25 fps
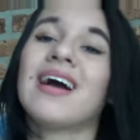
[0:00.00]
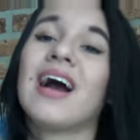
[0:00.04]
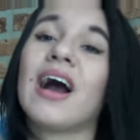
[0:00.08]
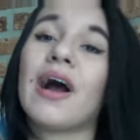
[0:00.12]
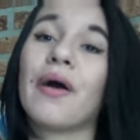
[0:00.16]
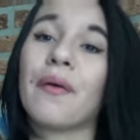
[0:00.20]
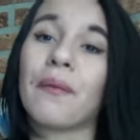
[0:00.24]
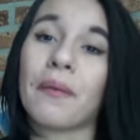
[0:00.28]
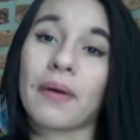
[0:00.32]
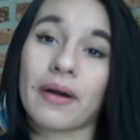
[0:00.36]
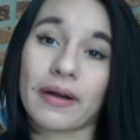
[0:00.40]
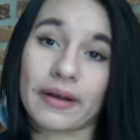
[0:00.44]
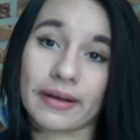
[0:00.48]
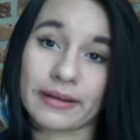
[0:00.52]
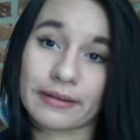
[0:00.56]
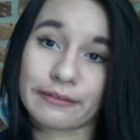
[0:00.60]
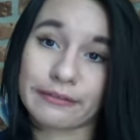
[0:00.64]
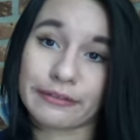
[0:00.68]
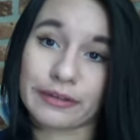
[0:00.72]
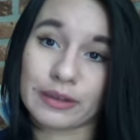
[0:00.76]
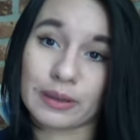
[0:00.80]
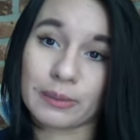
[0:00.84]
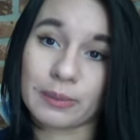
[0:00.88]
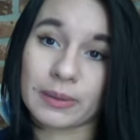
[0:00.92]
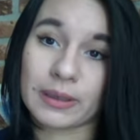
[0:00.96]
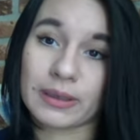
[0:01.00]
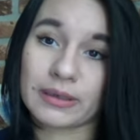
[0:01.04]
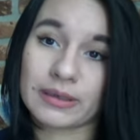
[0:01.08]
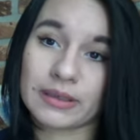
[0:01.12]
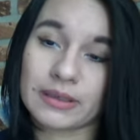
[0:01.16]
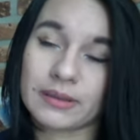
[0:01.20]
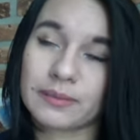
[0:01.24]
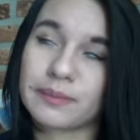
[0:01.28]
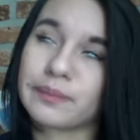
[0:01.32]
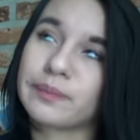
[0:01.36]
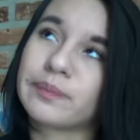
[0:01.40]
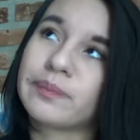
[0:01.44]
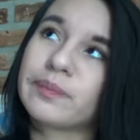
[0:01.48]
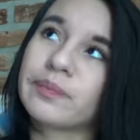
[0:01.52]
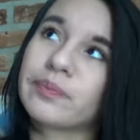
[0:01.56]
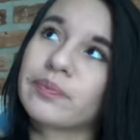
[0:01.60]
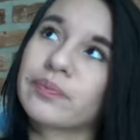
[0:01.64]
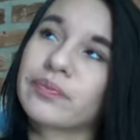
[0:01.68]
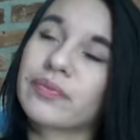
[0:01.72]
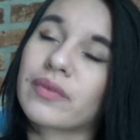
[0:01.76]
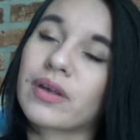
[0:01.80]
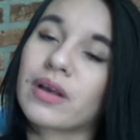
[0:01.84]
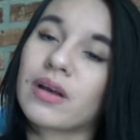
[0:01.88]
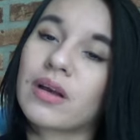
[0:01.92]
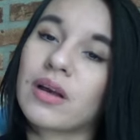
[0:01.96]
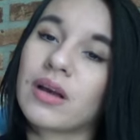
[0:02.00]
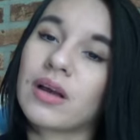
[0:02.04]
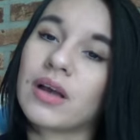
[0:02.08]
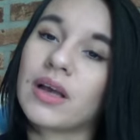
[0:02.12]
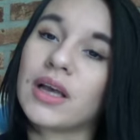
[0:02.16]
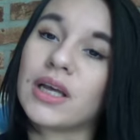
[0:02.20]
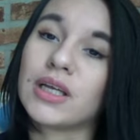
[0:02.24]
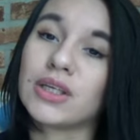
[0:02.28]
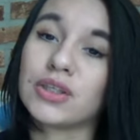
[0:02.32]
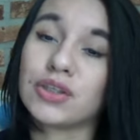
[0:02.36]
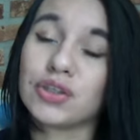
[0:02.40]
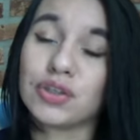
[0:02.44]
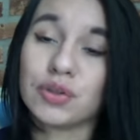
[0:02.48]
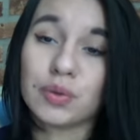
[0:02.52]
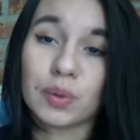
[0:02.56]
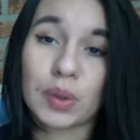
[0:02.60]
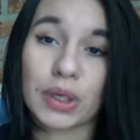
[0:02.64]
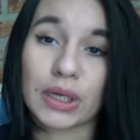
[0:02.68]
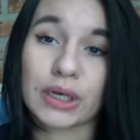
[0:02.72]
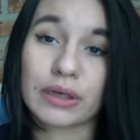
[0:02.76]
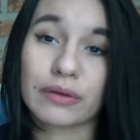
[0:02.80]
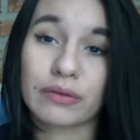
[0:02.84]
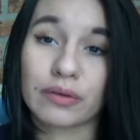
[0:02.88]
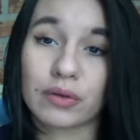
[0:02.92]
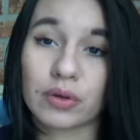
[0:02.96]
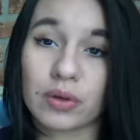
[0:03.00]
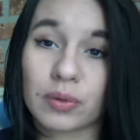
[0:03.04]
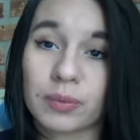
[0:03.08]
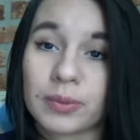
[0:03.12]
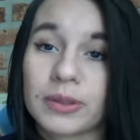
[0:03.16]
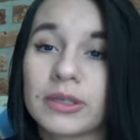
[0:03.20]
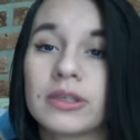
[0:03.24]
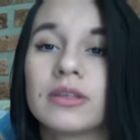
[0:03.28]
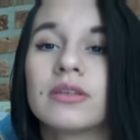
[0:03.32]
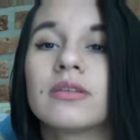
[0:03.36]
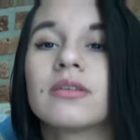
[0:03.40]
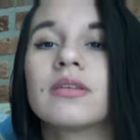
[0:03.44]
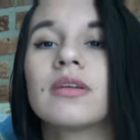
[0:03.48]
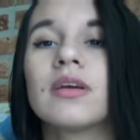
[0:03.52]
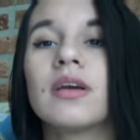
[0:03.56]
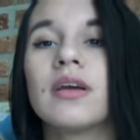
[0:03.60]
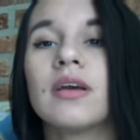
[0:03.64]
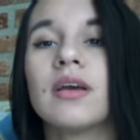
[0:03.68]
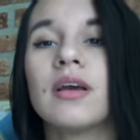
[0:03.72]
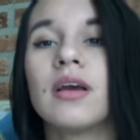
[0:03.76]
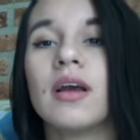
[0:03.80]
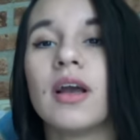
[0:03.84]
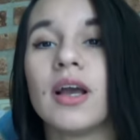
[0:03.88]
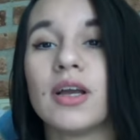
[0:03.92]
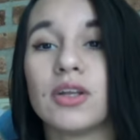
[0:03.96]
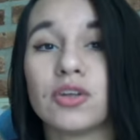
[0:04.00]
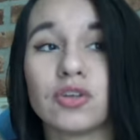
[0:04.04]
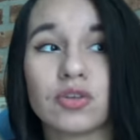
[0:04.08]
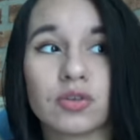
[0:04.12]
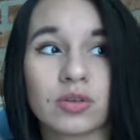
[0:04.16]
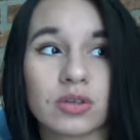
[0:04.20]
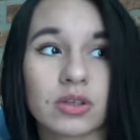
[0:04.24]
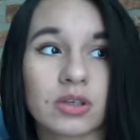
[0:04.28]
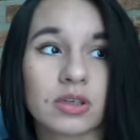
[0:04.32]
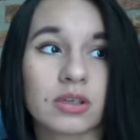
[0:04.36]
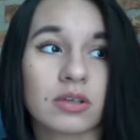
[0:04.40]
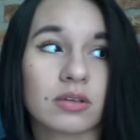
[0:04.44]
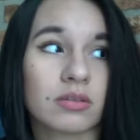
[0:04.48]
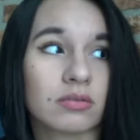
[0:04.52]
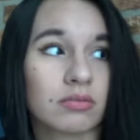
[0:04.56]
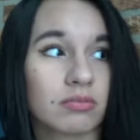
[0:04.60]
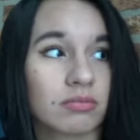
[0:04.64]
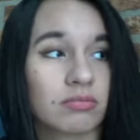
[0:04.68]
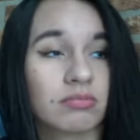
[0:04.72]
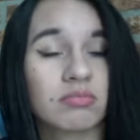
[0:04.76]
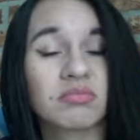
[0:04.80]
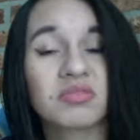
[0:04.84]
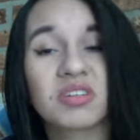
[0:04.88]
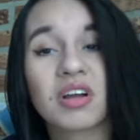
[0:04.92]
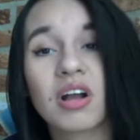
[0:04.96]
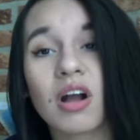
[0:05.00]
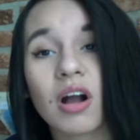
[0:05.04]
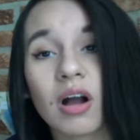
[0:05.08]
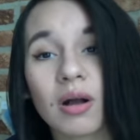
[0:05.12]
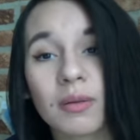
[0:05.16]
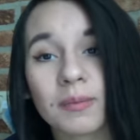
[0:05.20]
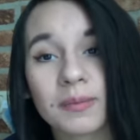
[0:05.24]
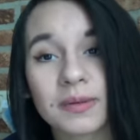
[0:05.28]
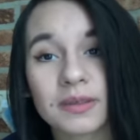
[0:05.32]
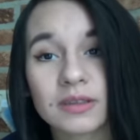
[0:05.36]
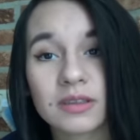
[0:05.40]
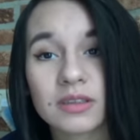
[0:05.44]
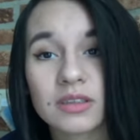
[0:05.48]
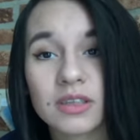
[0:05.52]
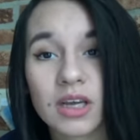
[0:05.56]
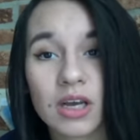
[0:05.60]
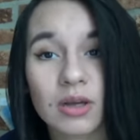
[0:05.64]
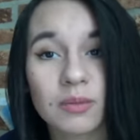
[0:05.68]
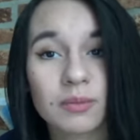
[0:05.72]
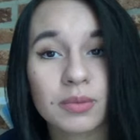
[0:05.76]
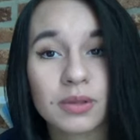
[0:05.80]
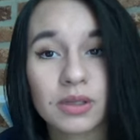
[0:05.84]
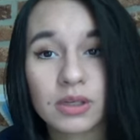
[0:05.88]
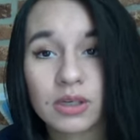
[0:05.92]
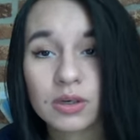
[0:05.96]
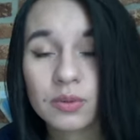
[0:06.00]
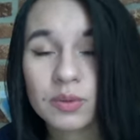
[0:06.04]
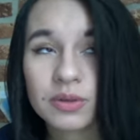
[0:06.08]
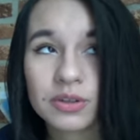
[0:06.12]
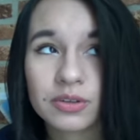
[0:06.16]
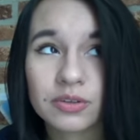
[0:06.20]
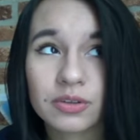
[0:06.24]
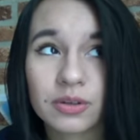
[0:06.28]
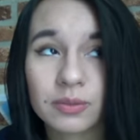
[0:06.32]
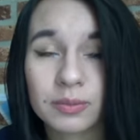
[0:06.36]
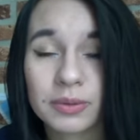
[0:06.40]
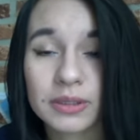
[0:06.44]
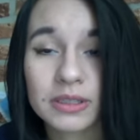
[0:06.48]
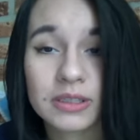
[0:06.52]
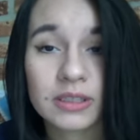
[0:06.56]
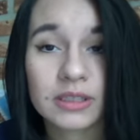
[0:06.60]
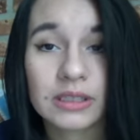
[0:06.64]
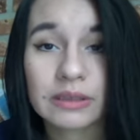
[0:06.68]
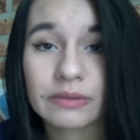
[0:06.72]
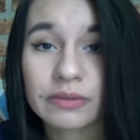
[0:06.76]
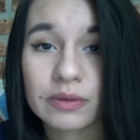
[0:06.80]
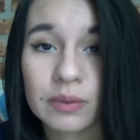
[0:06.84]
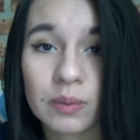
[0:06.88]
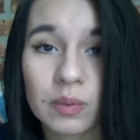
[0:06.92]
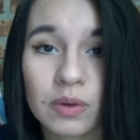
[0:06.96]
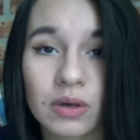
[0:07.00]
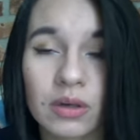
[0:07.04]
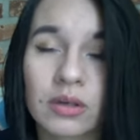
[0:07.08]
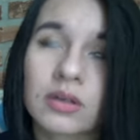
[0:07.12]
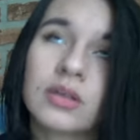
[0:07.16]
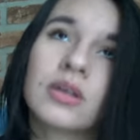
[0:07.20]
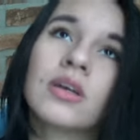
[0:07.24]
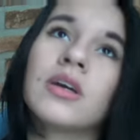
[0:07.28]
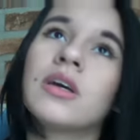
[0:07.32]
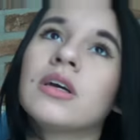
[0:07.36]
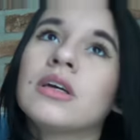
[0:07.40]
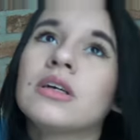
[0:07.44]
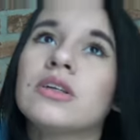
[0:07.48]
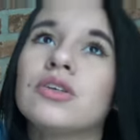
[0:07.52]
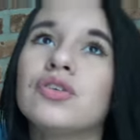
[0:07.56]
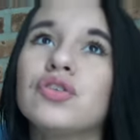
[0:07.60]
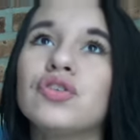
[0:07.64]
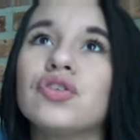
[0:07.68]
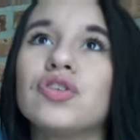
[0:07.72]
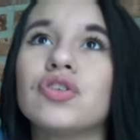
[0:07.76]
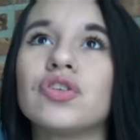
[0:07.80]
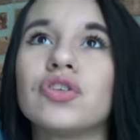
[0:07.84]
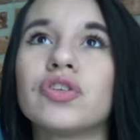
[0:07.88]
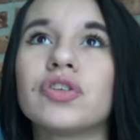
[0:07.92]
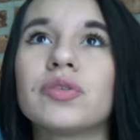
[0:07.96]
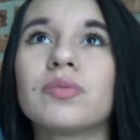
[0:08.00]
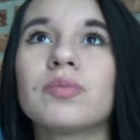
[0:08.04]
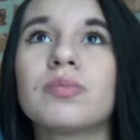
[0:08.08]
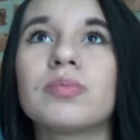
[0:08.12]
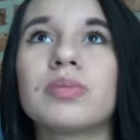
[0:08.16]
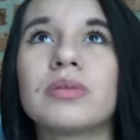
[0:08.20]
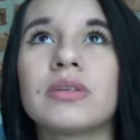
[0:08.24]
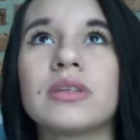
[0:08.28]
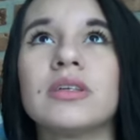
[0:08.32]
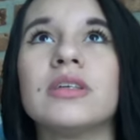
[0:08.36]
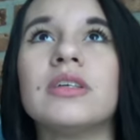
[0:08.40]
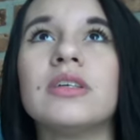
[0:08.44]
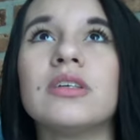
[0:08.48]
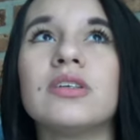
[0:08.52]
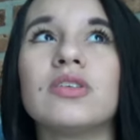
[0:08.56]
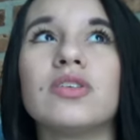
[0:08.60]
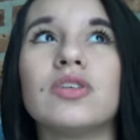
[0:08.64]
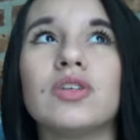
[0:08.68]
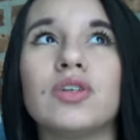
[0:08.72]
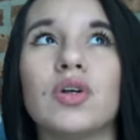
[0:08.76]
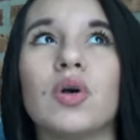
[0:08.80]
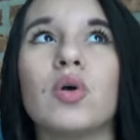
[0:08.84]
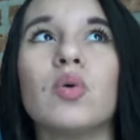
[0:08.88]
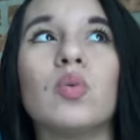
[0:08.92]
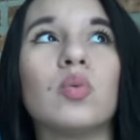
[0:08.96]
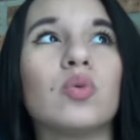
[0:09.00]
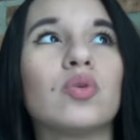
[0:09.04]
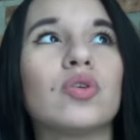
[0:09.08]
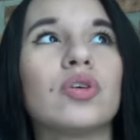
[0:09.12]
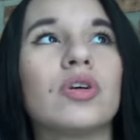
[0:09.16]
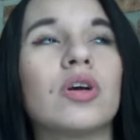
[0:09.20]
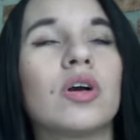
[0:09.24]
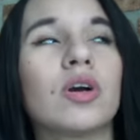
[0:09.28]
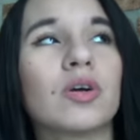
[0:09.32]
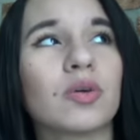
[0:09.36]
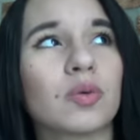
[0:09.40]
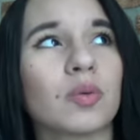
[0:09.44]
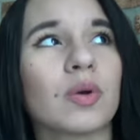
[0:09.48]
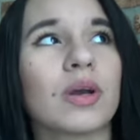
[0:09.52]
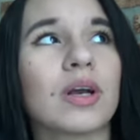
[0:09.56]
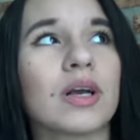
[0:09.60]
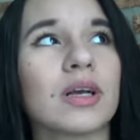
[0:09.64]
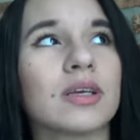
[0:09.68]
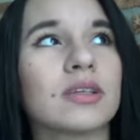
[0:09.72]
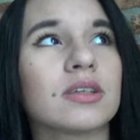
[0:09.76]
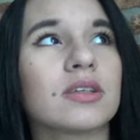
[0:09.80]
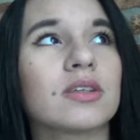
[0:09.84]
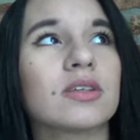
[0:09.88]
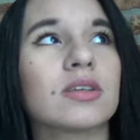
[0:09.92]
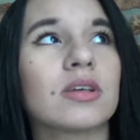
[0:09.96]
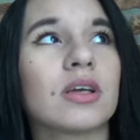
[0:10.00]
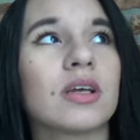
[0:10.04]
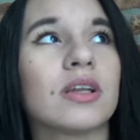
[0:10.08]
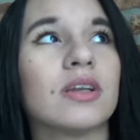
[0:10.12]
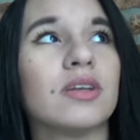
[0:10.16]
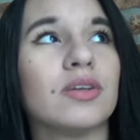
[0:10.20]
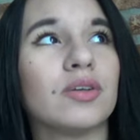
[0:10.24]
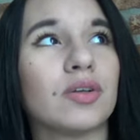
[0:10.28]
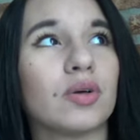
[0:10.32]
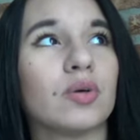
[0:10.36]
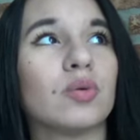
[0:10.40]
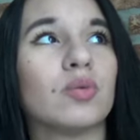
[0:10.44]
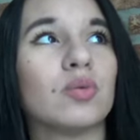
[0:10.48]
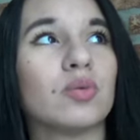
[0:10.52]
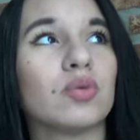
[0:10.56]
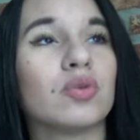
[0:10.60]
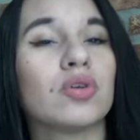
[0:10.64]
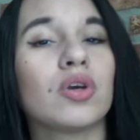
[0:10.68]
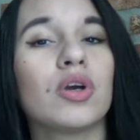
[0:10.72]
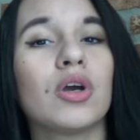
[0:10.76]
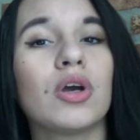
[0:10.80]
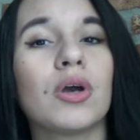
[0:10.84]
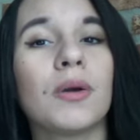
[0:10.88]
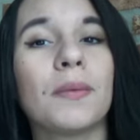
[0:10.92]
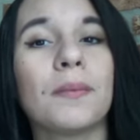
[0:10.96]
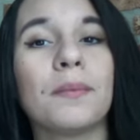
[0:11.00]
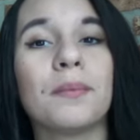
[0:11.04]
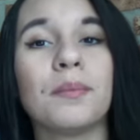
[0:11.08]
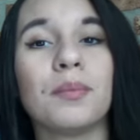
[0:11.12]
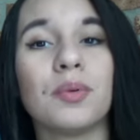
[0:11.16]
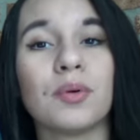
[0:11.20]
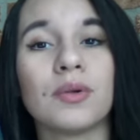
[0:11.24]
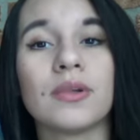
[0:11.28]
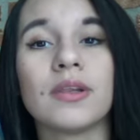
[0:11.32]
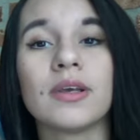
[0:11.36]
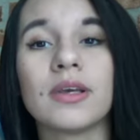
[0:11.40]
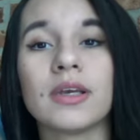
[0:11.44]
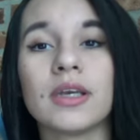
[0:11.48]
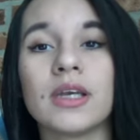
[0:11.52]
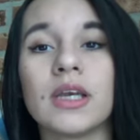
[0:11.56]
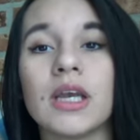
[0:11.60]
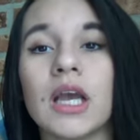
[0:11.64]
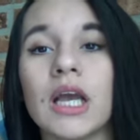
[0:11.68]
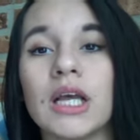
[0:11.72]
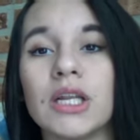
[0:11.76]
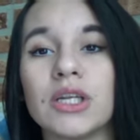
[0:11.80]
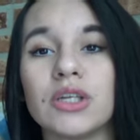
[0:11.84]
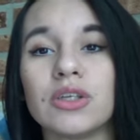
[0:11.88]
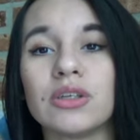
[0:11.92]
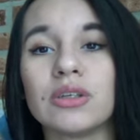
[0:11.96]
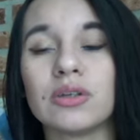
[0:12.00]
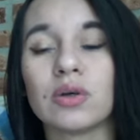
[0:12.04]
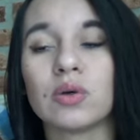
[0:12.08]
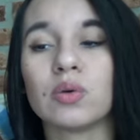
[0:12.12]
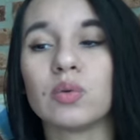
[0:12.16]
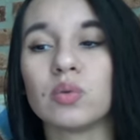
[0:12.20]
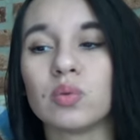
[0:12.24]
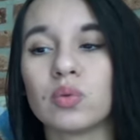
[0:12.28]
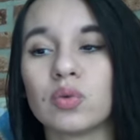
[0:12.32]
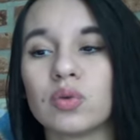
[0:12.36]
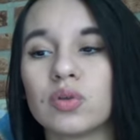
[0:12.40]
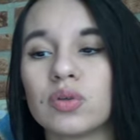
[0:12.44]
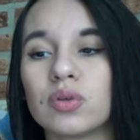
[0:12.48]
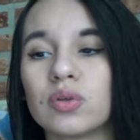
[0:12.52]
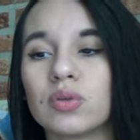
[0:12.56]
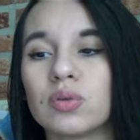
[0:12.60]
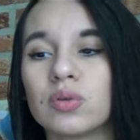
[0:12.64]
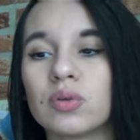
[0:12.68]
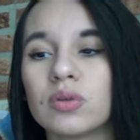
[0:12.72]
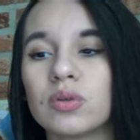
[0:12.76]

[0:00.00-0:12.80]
I feel about it, and you can have your opinion, and you can comment down below with your opinion if you want. Just please don't harass and don't bully and don't